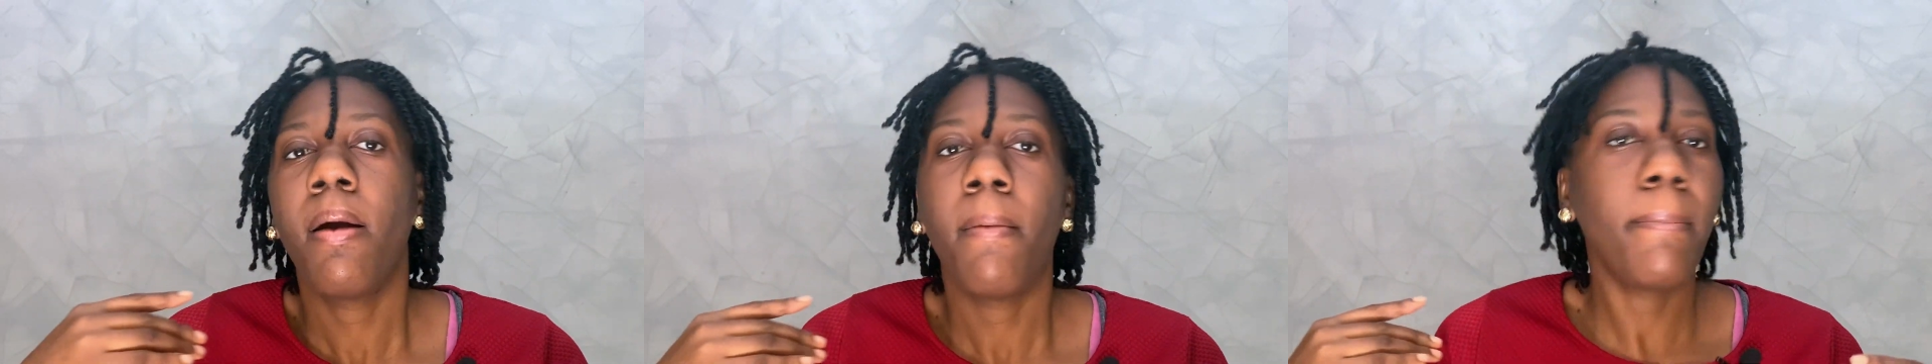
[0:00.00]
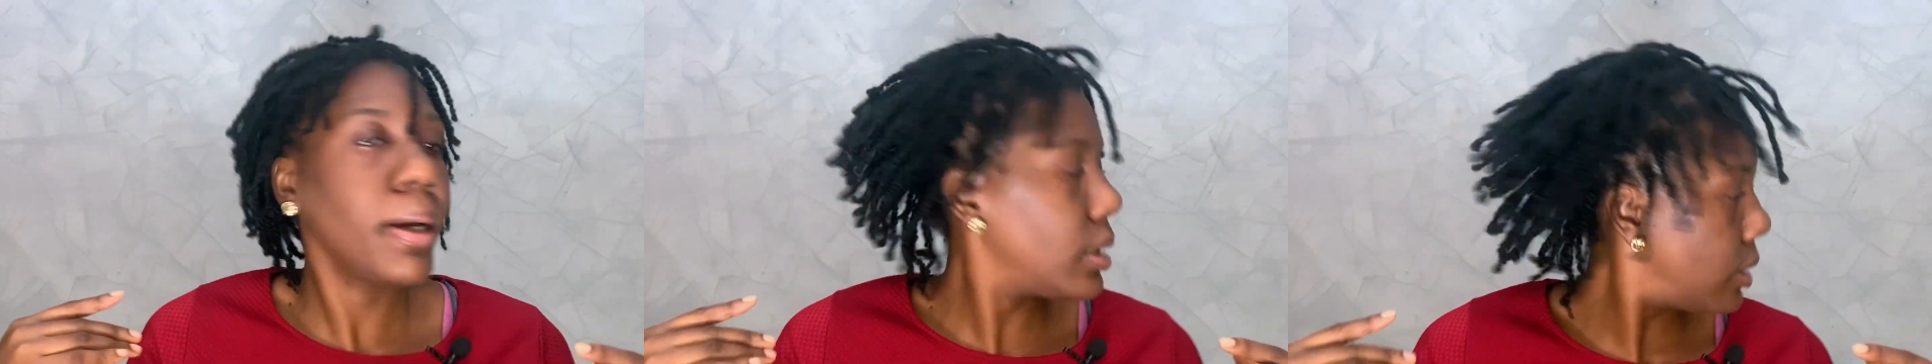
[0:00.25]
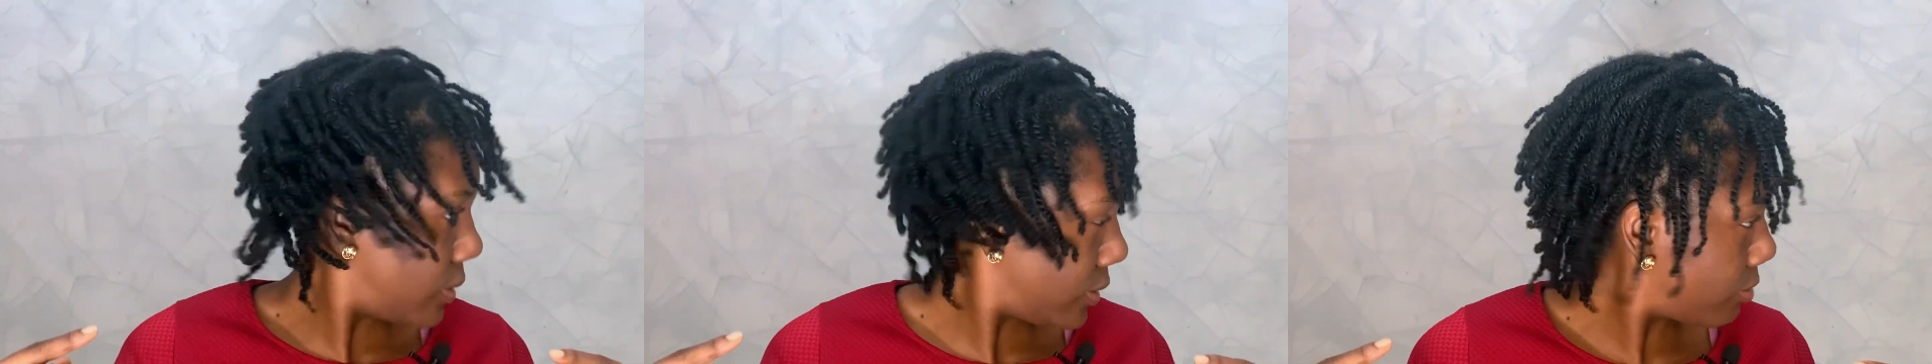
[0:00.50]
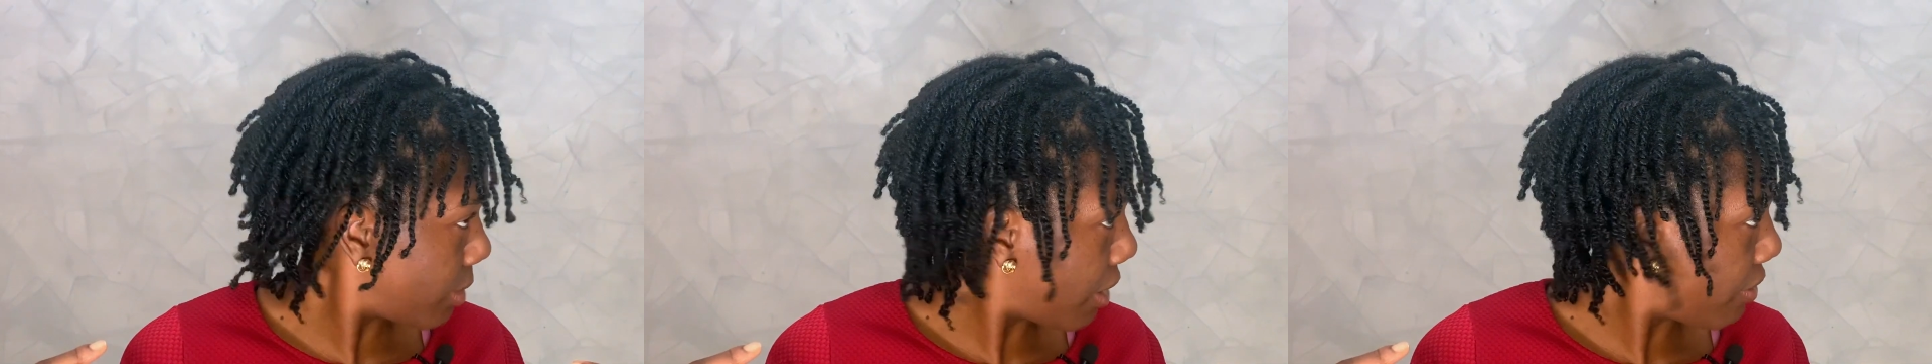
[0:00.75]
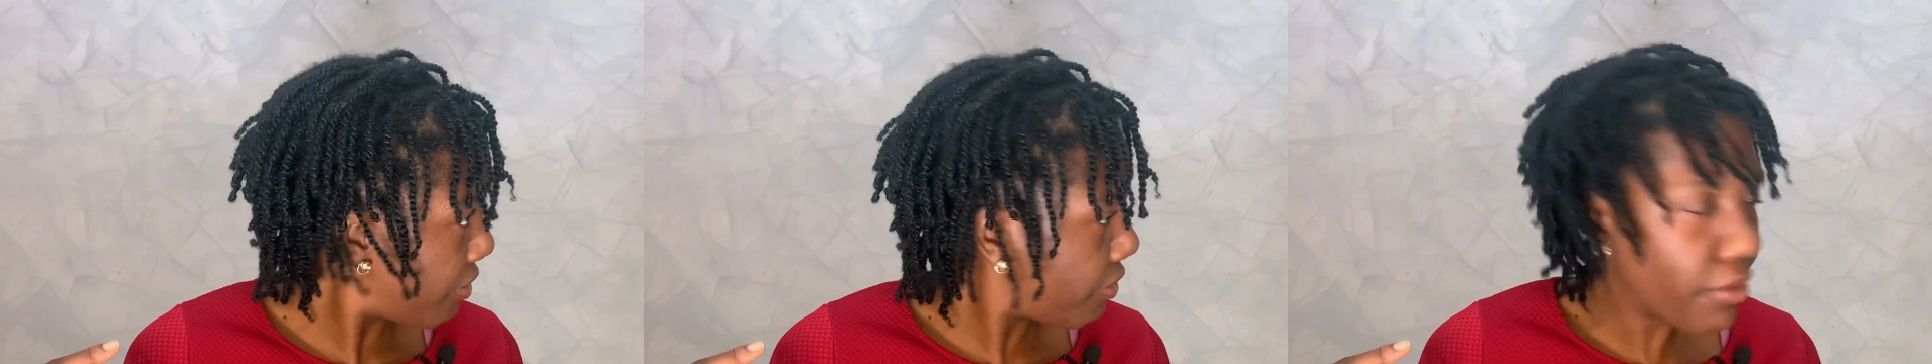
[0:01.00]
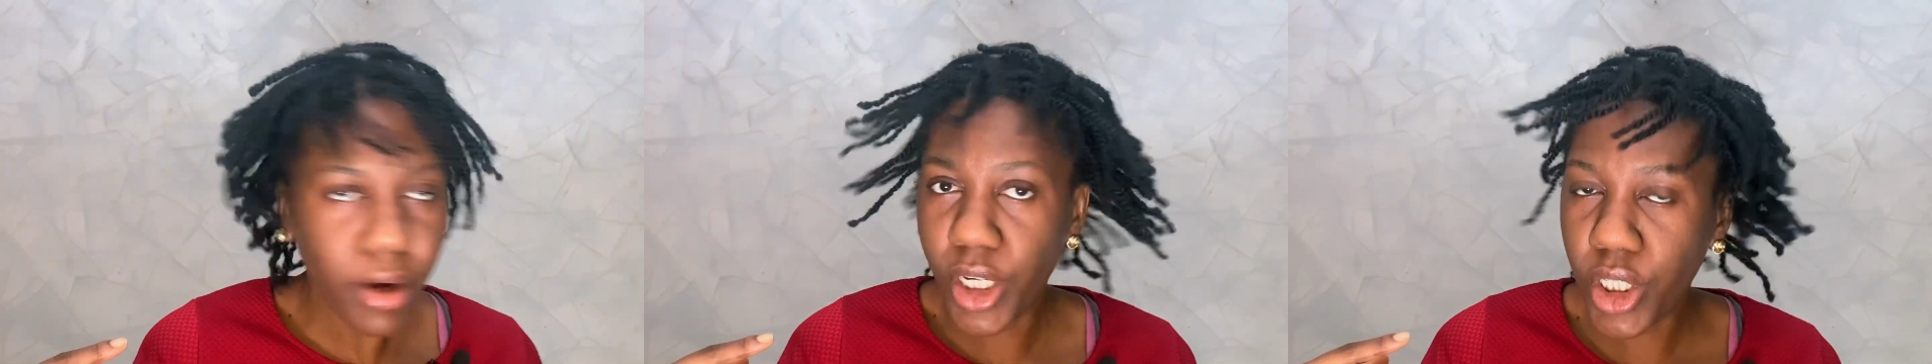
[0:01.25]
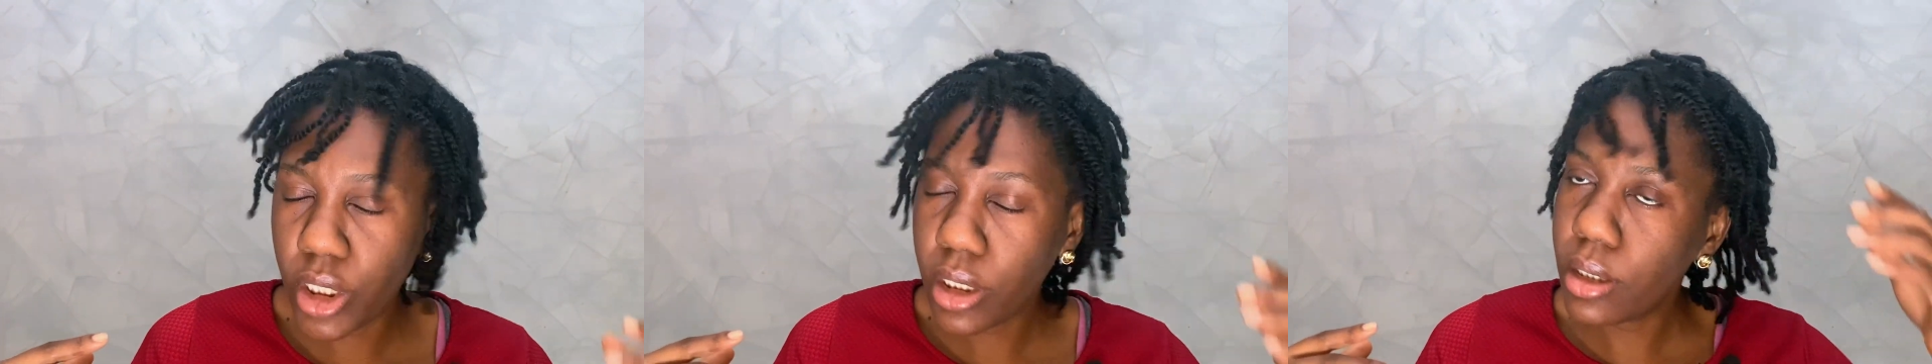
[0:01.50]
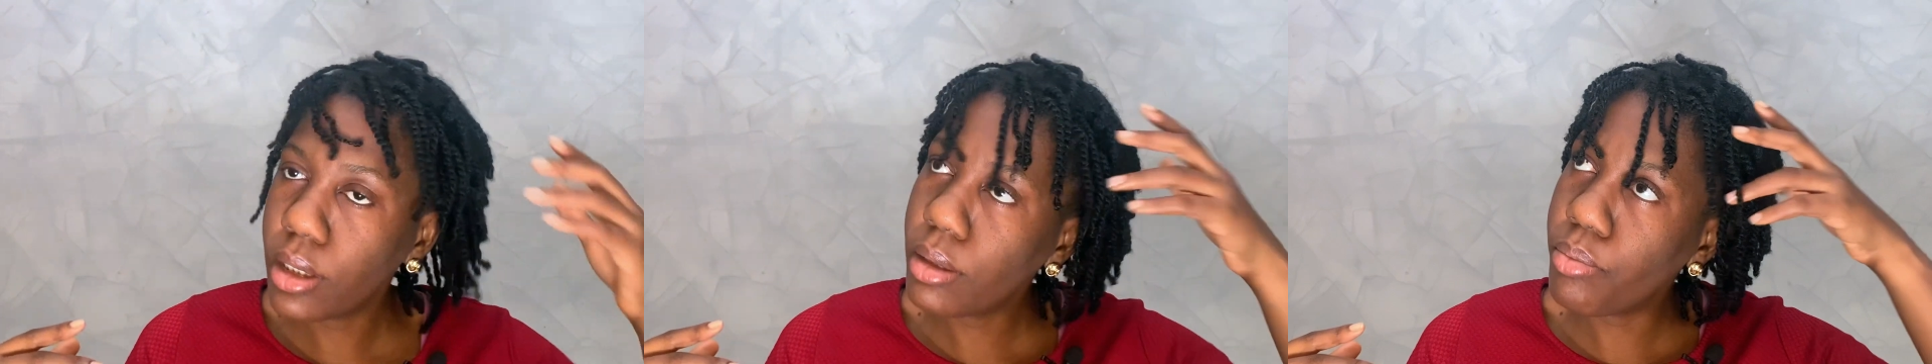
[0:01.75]
but this is my refreshed
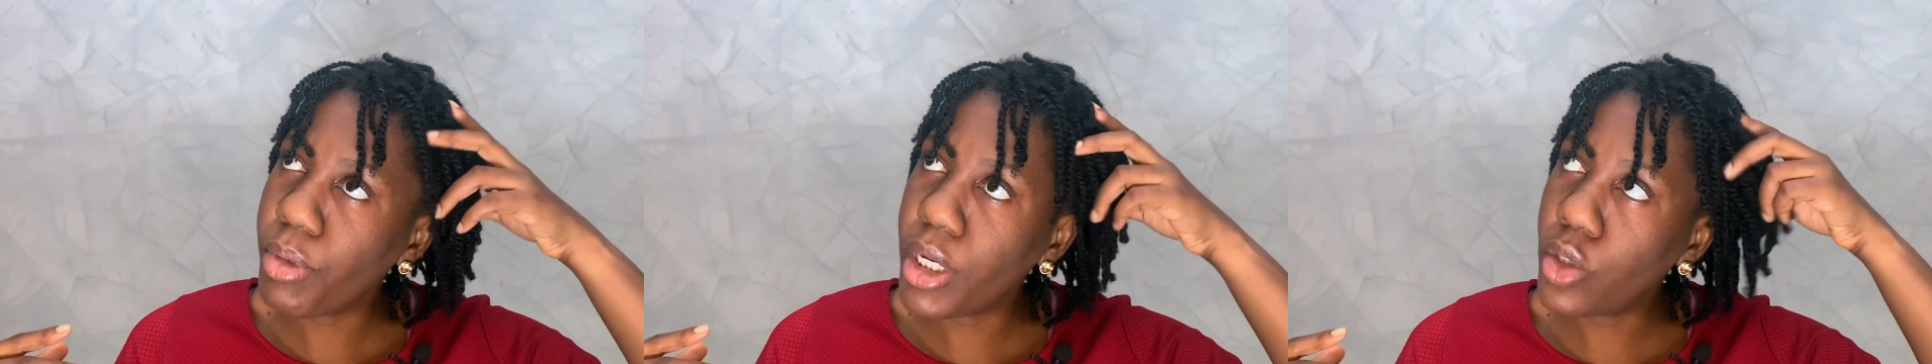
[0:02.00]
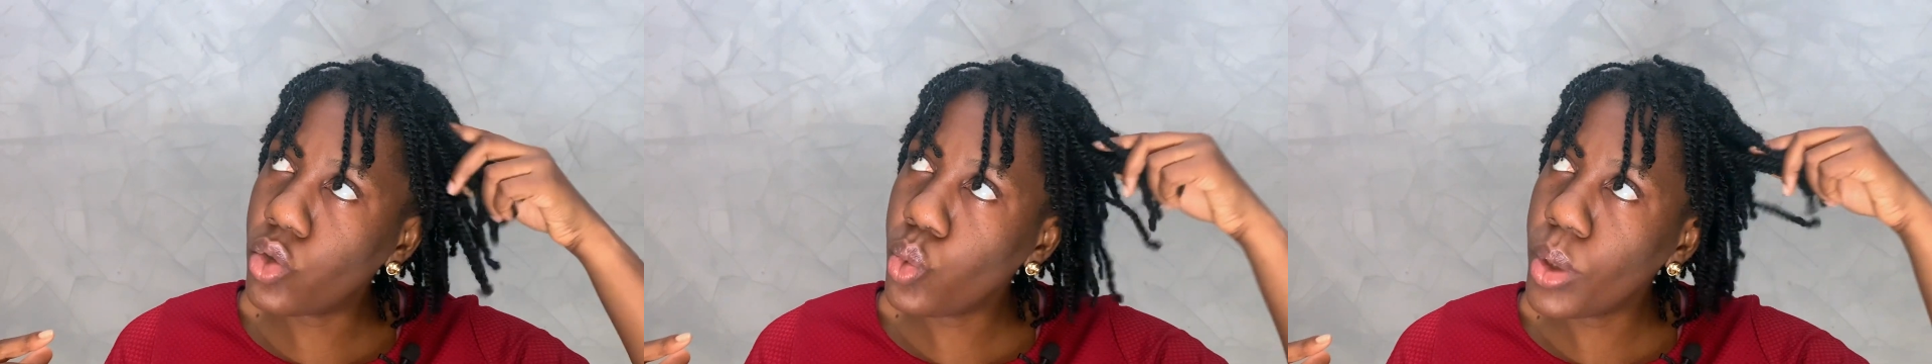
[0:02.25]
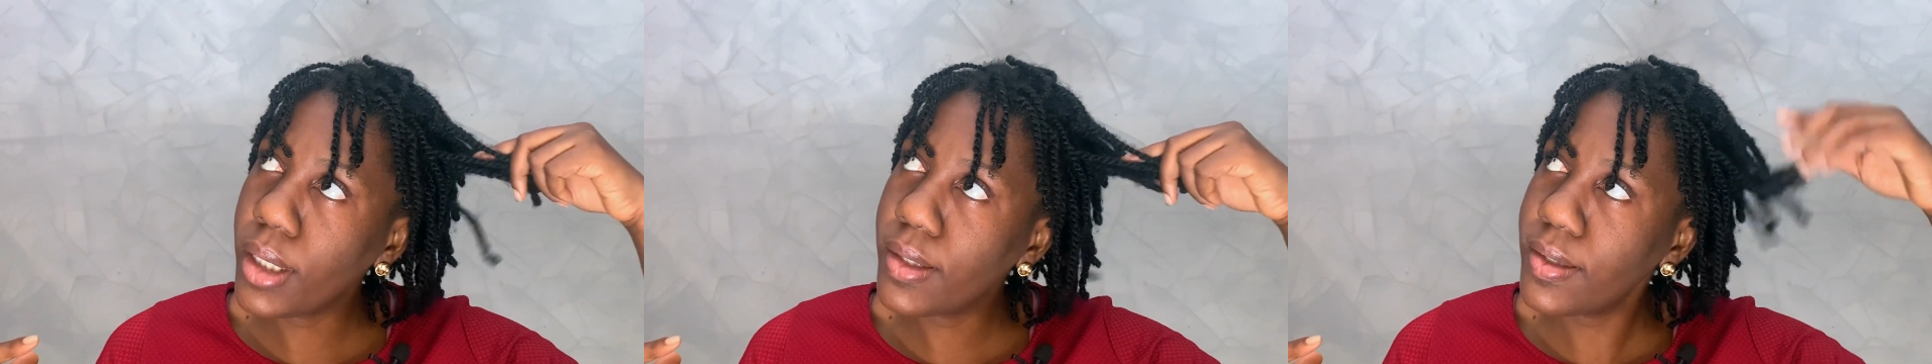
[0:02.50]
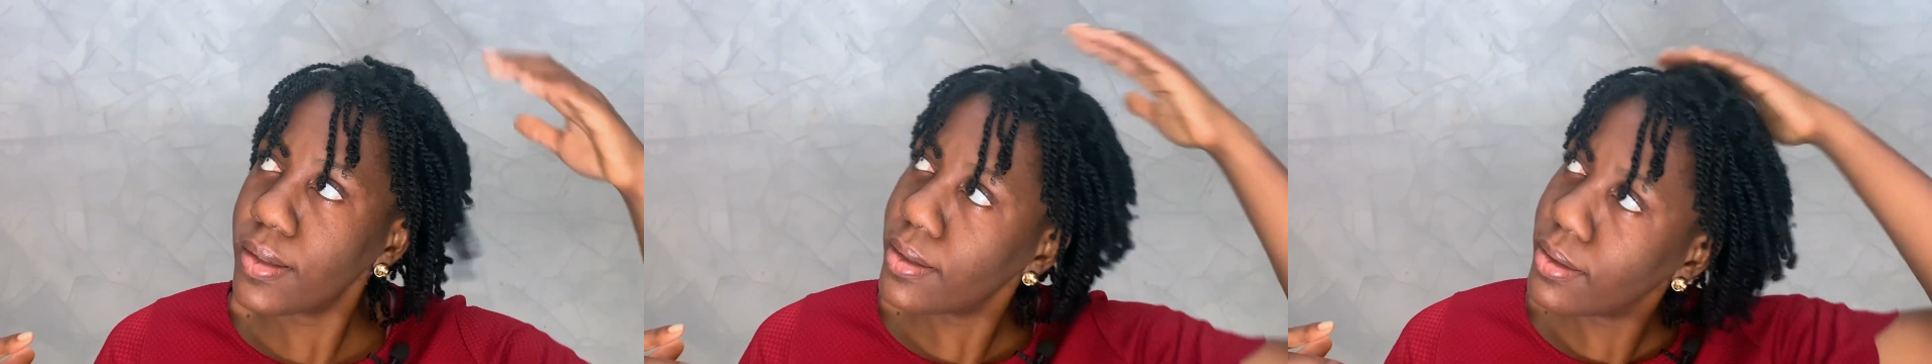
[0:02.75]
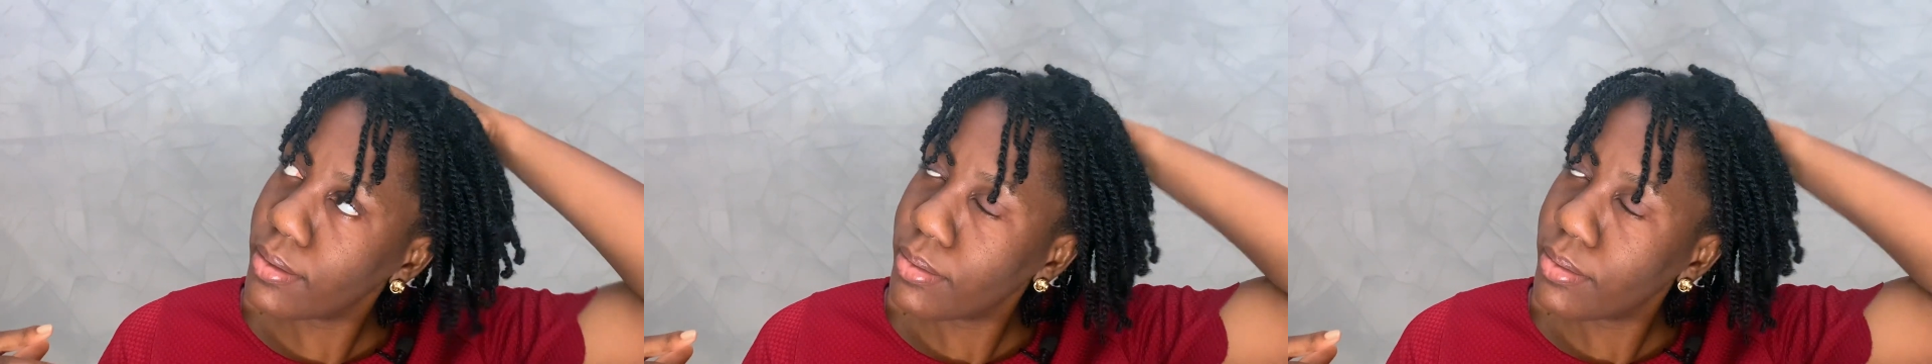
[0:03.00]
mini twist.